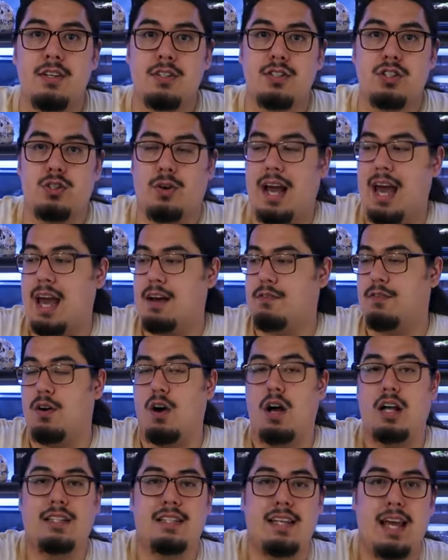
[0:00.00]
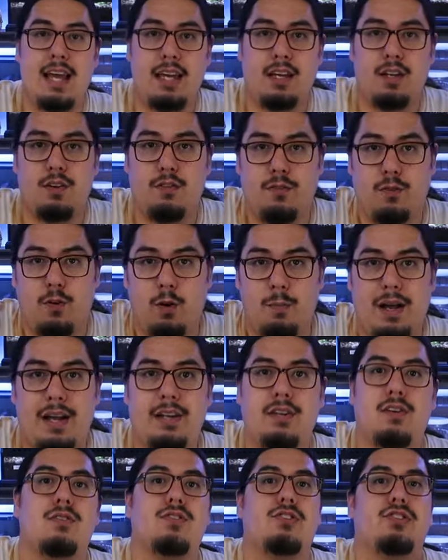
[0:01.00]
So I have a tank for my
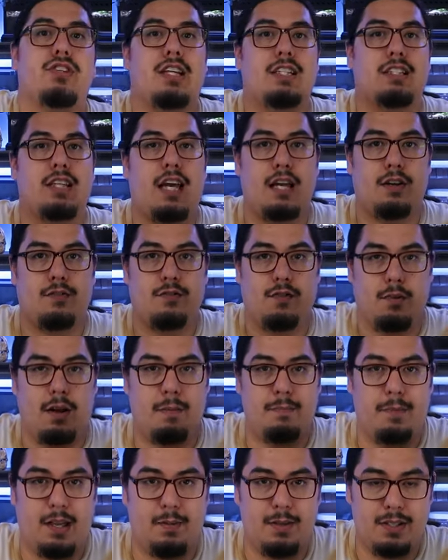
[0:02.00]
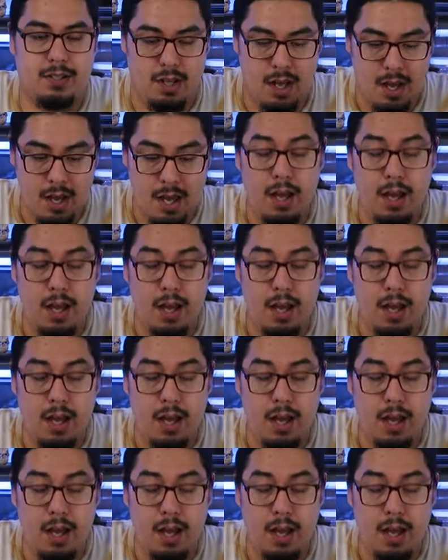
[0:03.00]
adults and a tank for my babies.